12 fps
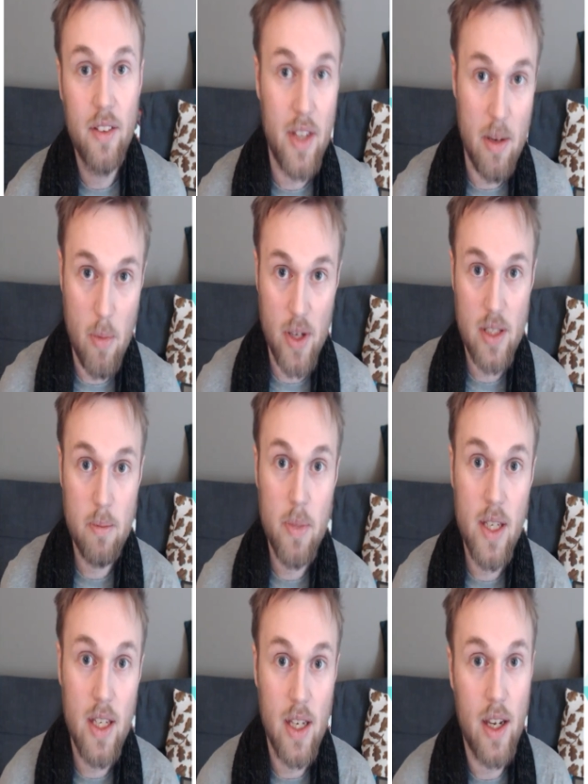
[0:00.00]
They must
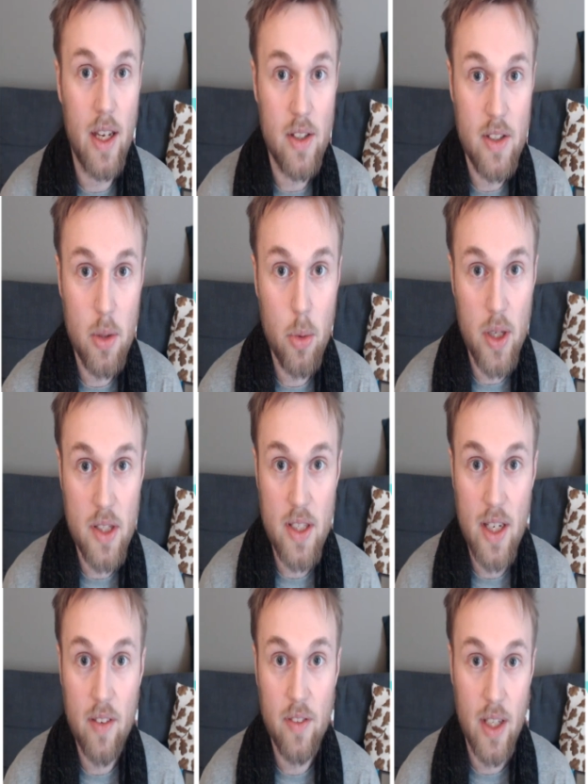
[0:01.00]
be
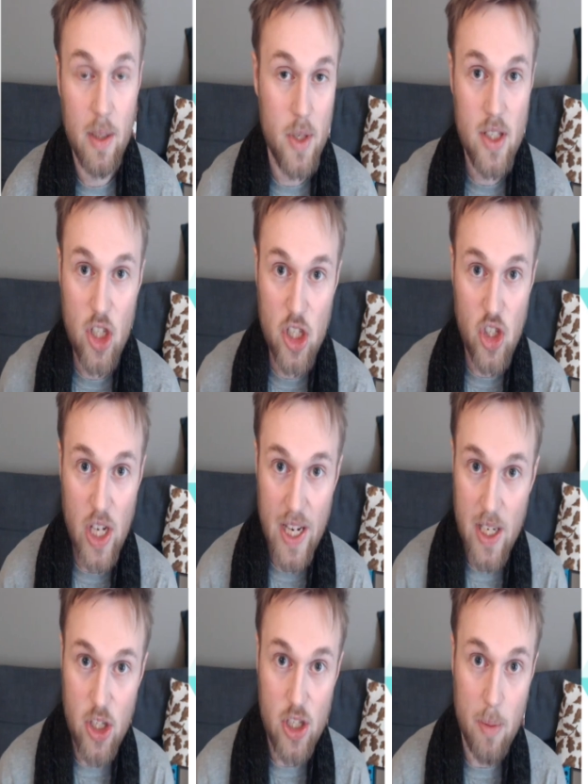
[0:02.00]
intuitive, they must
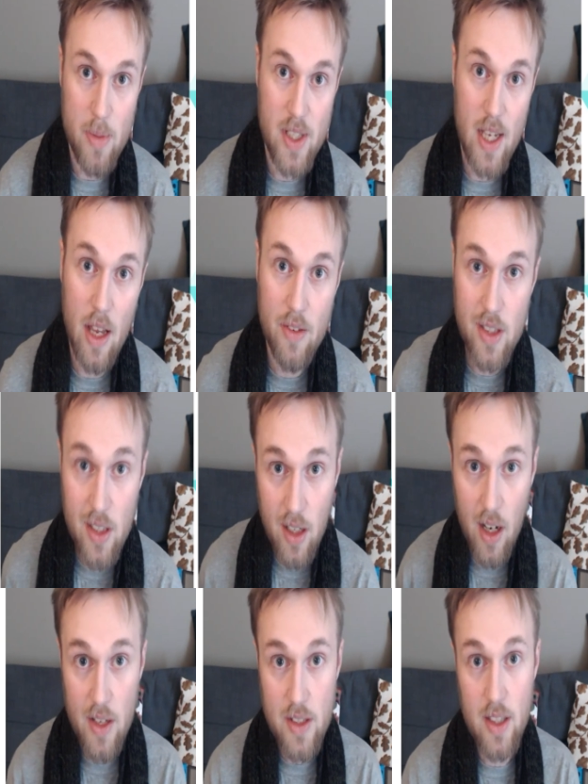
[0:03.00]
change themselves
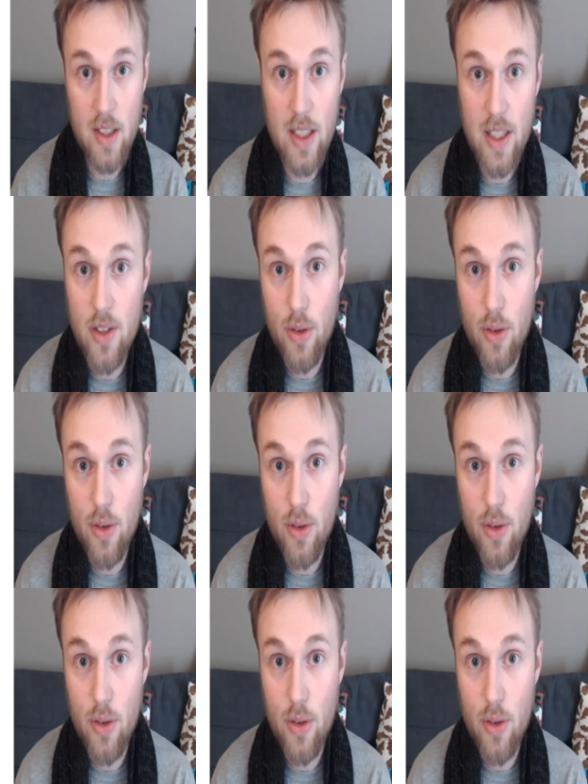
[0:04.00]
constantly,